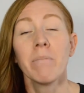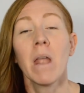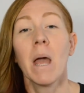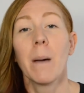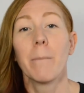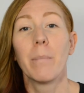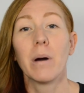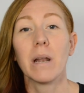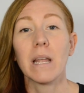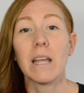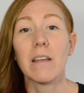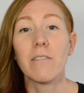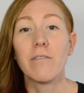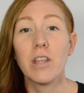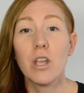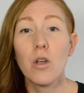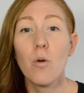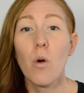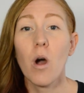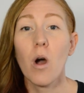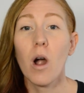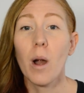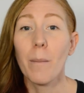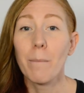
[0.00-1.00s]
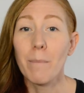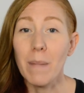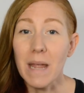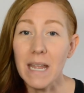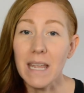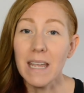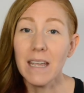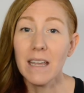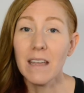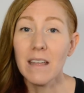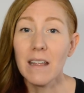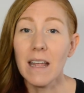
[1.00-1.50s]
But if you are
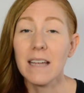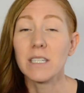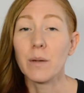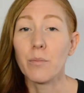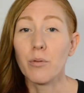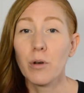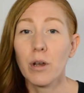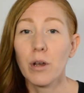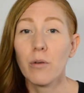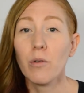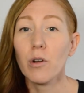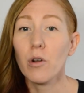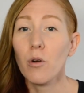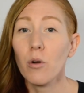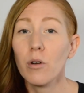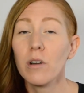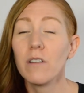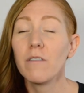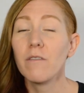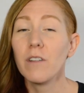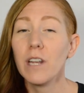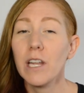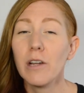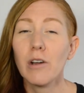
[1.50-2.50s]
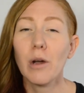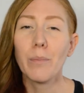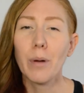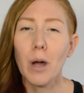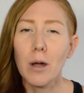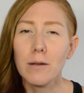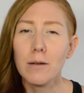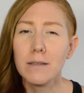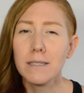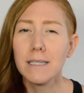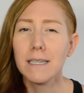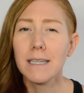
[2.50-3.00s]
making it as a pre-recorded video and
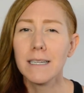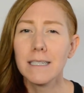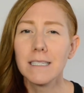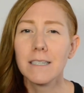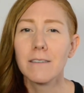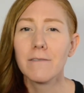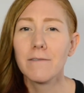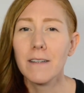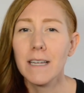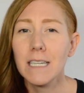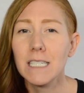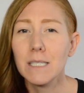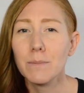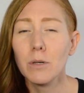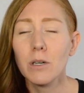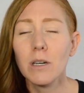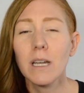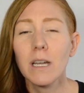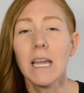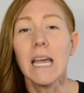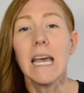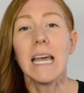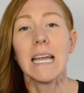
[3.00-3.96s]
posting it to Facebook,